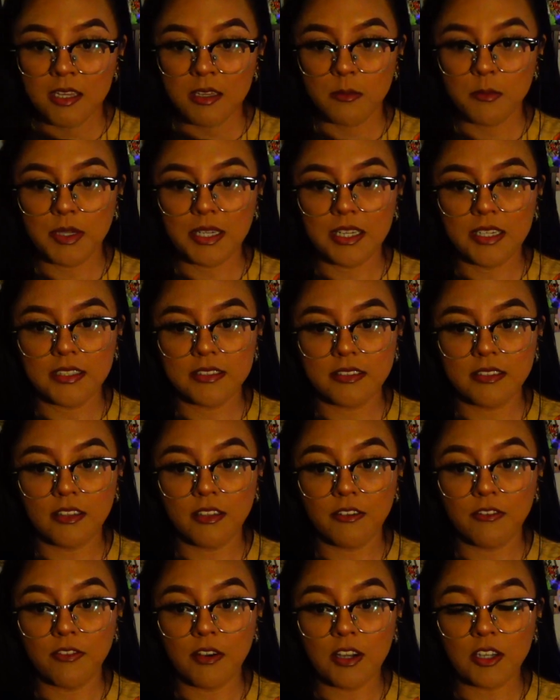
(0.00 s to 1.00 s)
because the
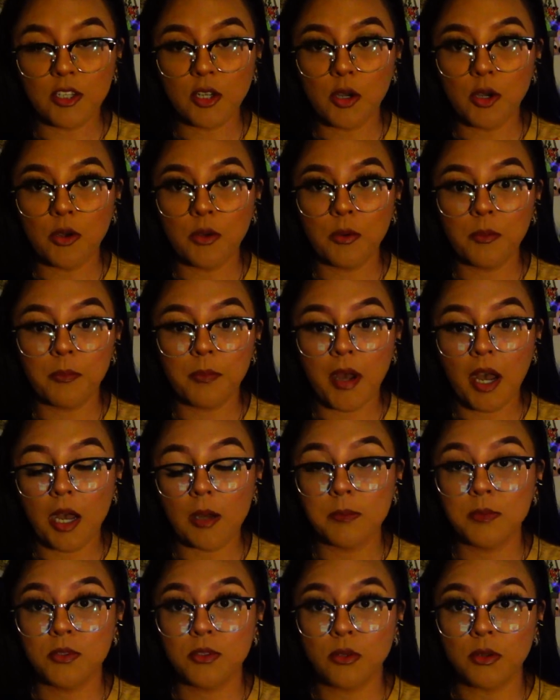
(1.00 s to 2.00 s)
Funko
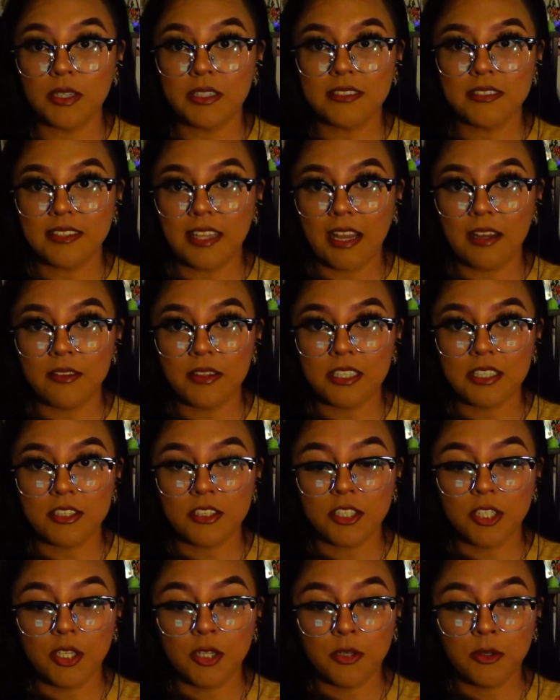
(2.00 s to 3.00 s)
Pop store is down there
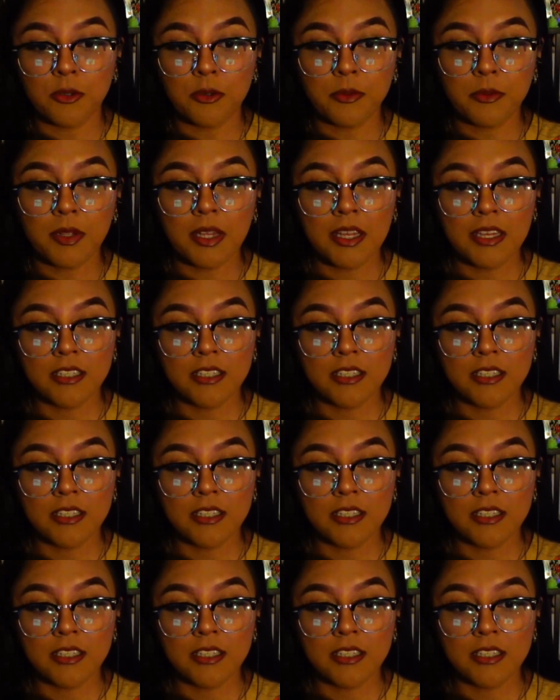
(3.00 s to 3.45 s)
too.